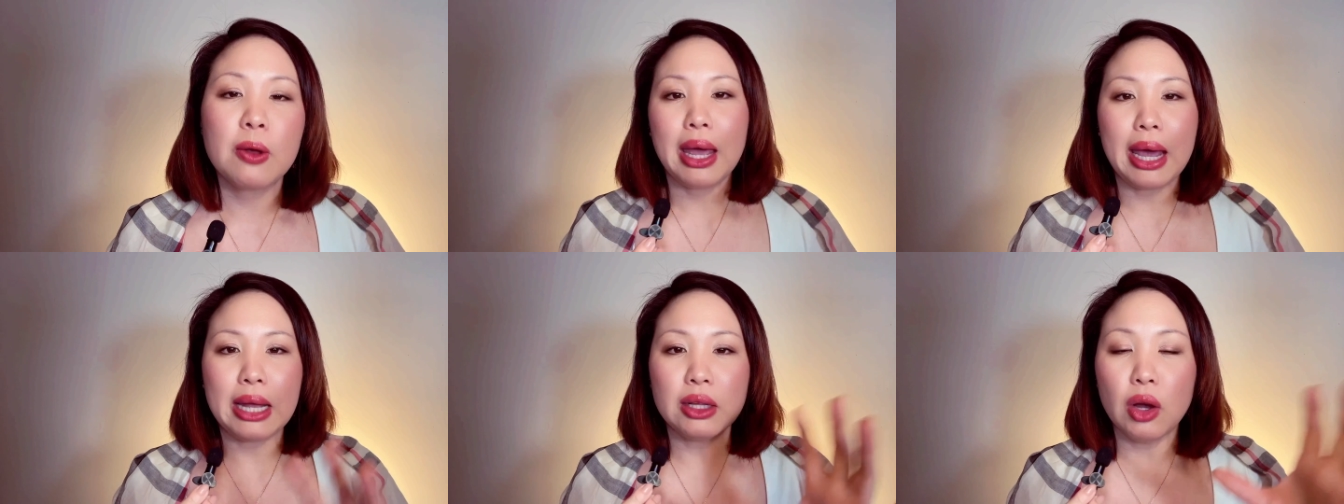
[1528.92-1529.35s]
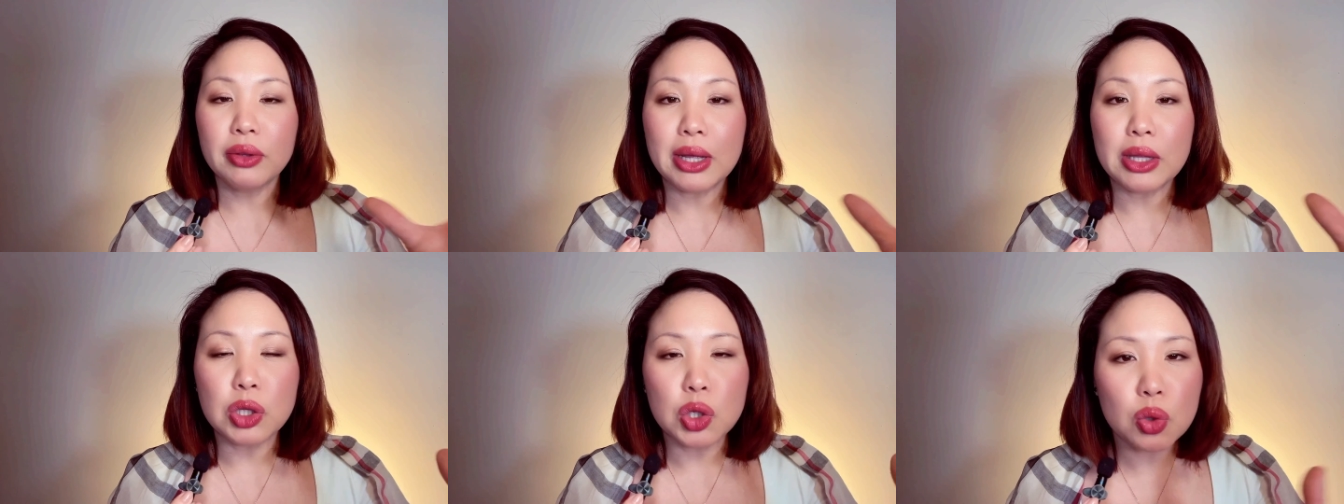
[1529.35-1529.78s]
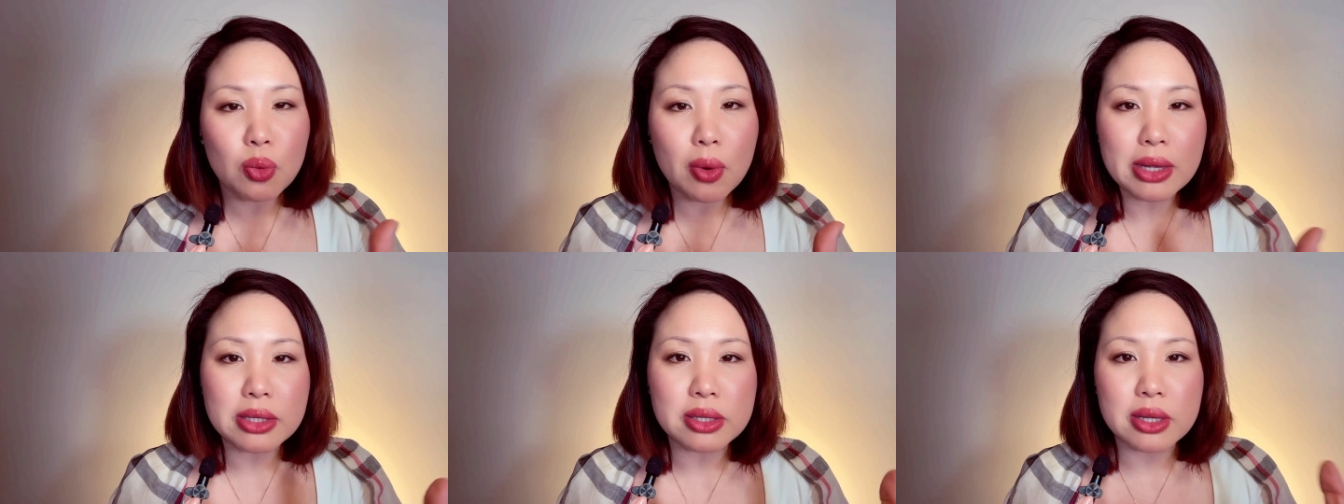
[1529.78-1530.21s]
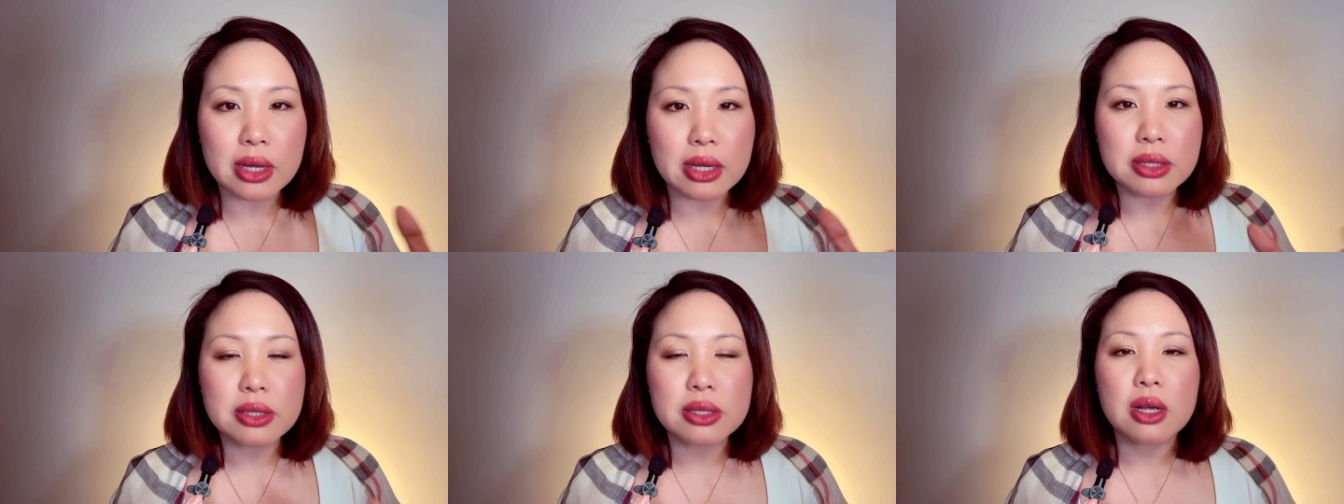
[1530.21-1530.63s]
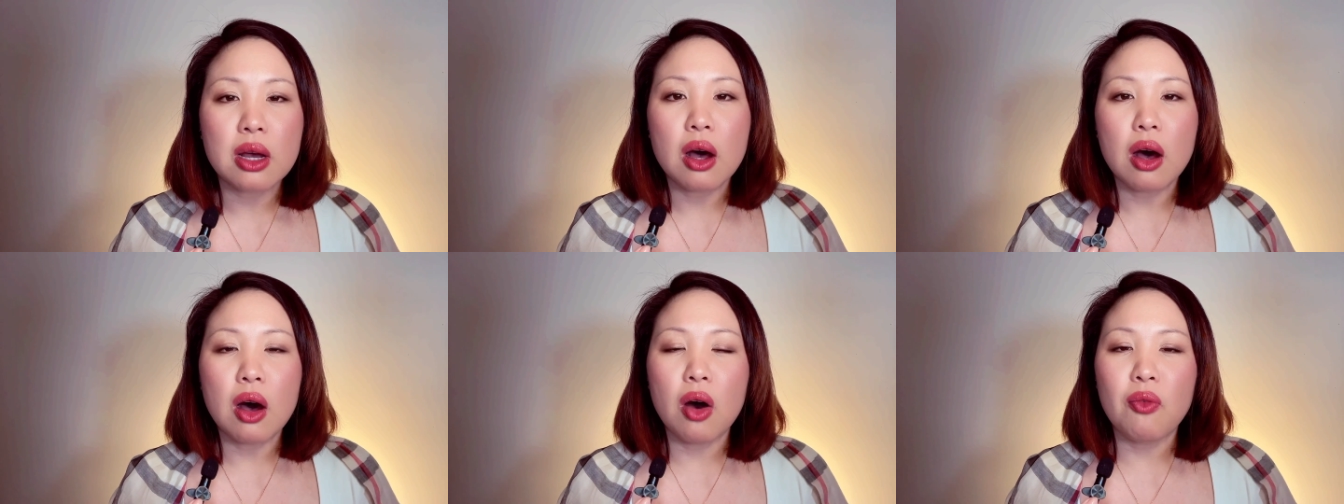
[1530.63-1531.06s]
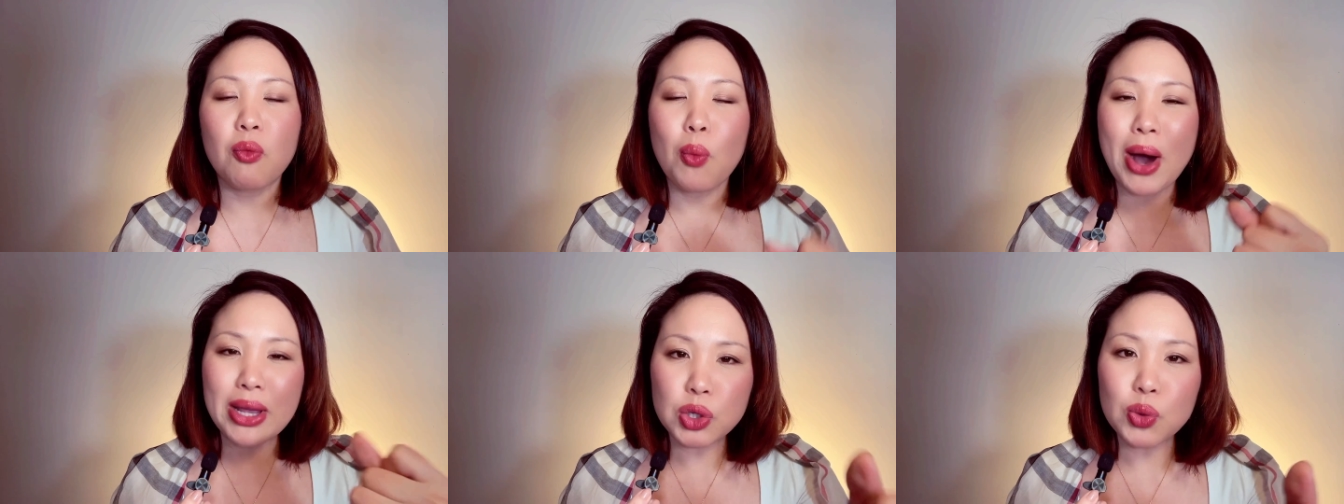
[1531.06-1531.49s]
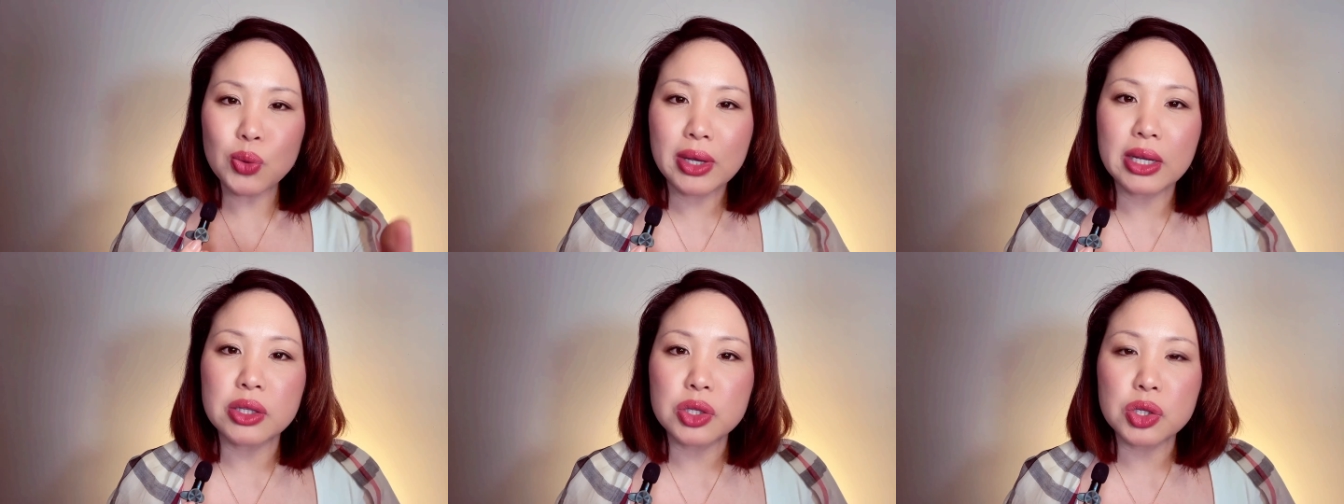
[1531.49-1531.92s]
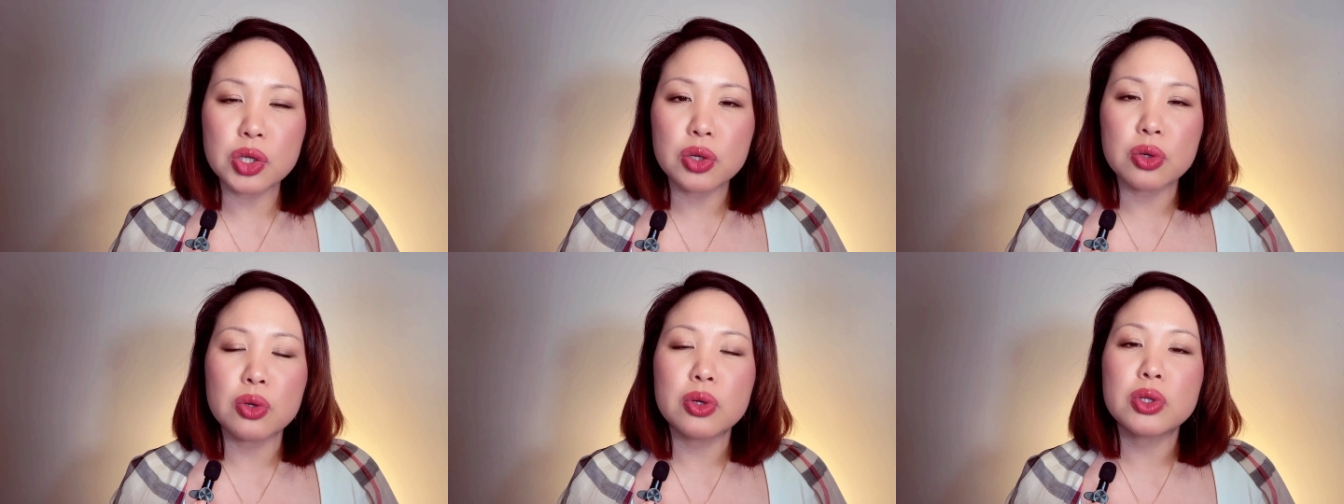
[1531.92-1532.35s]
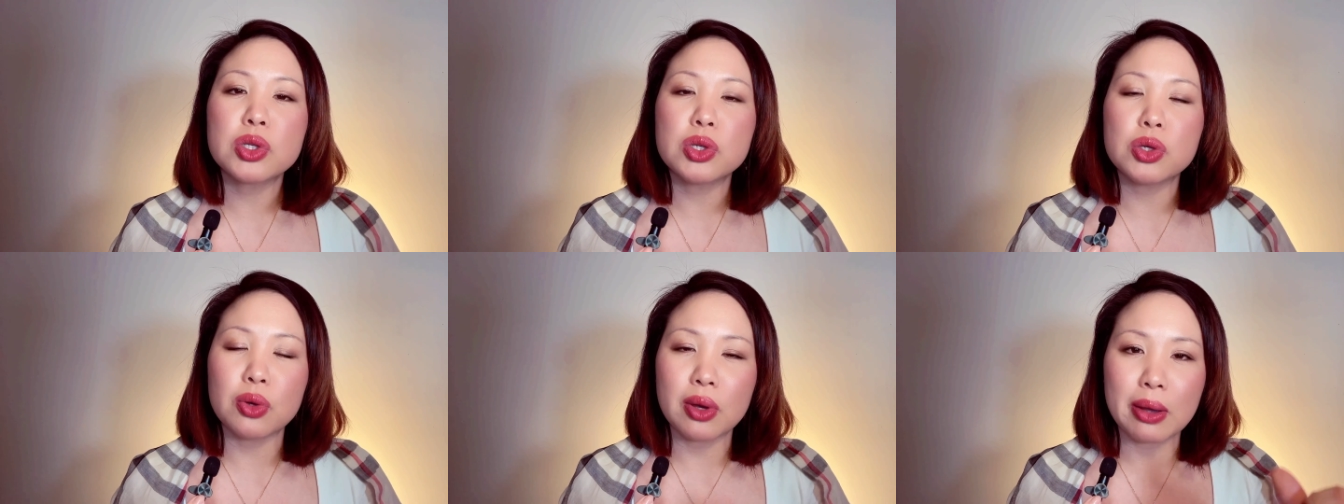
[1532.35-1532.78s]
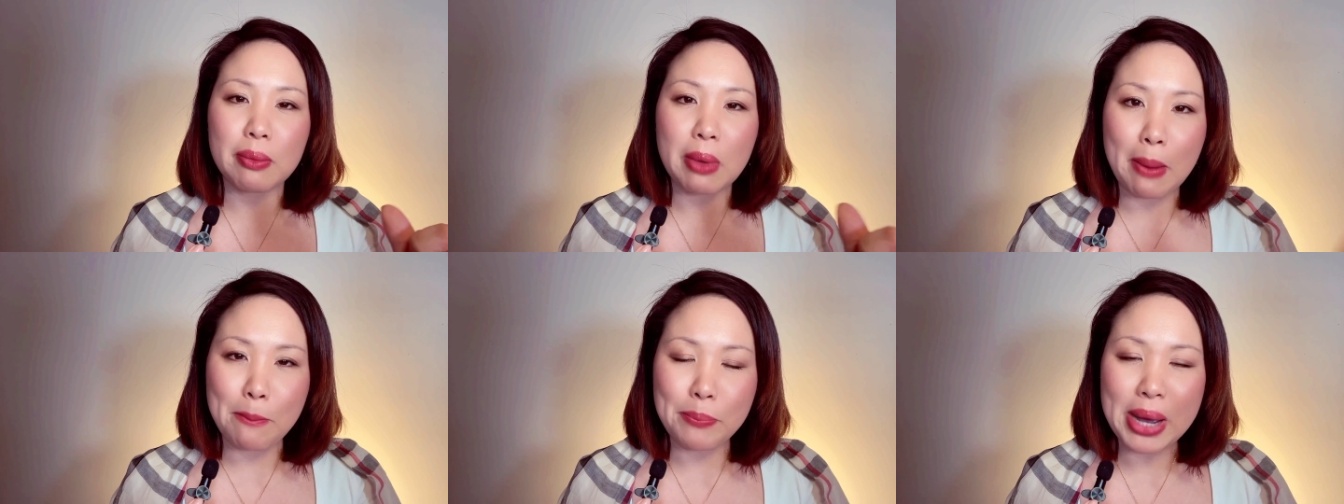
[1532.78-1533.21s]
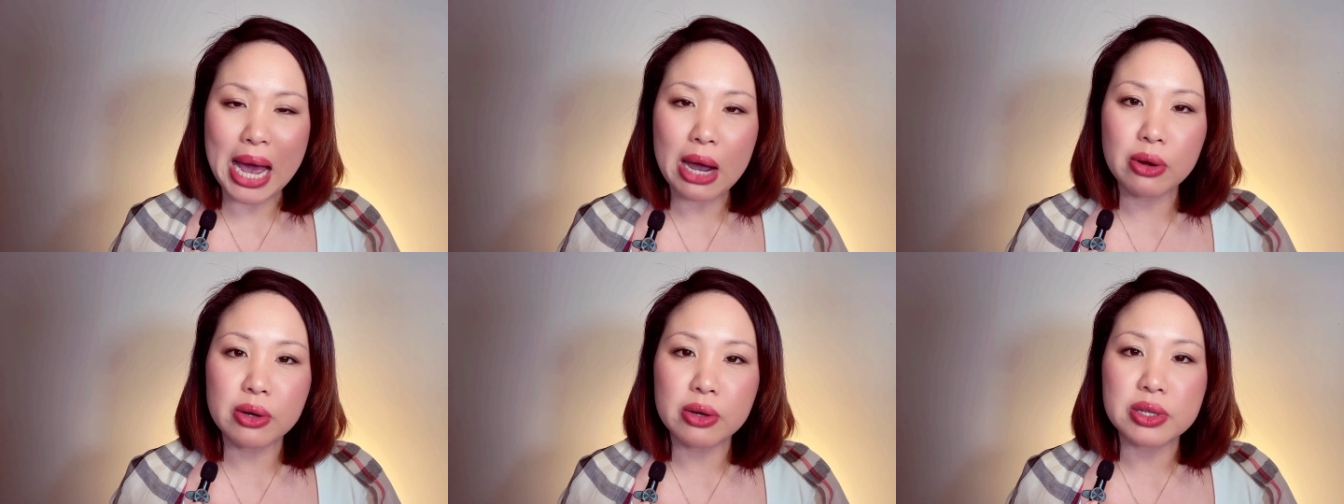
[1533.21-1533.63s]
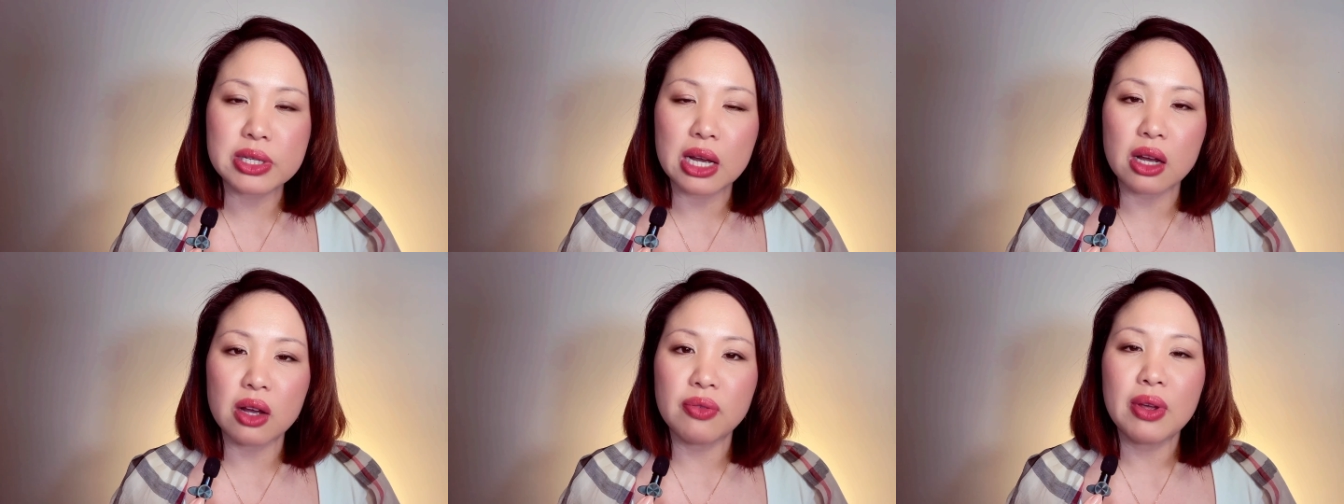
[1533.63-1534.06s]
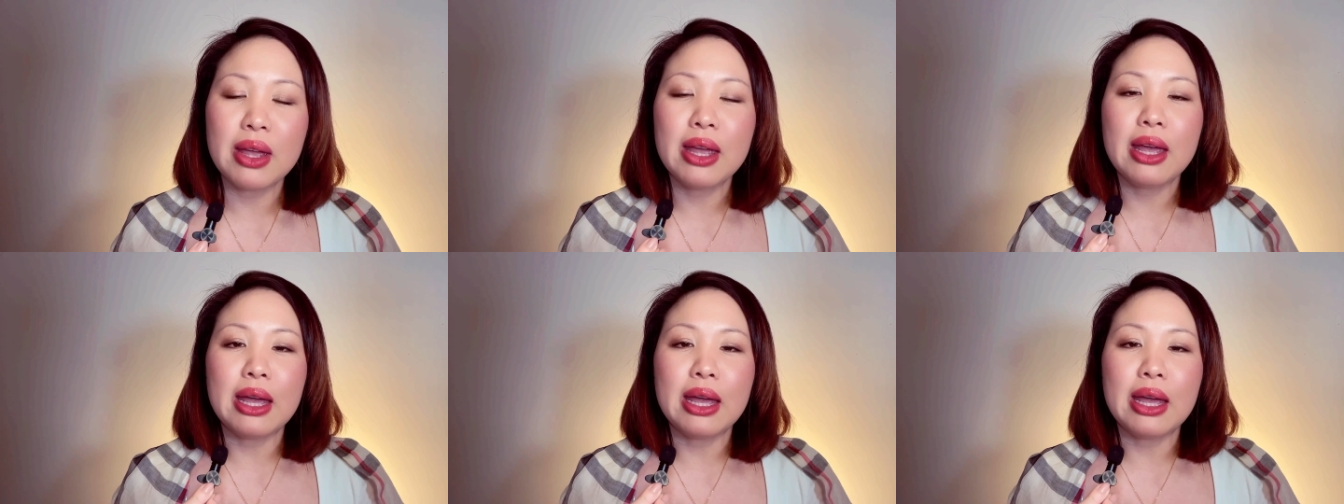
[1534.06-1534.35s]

and all the nuances of what you can do to empower yourself